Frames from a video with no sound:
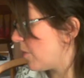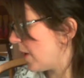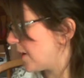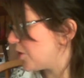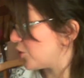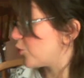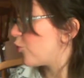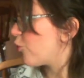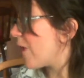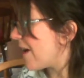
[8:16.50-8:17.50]
my gosh, there's
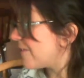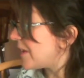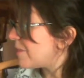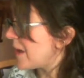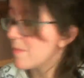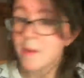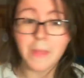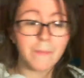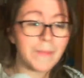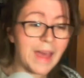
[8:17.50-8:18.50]
graphing paper
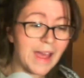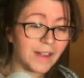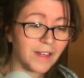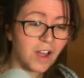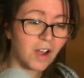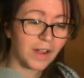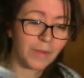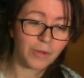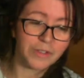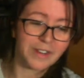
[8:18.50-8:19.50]
in the back. Oh,
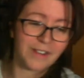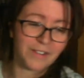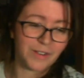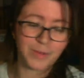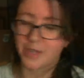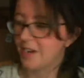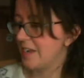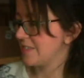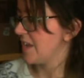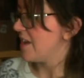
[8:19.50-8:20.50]
I'm holding it out here. I'm sorry,
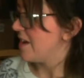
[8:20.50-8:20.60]
guys.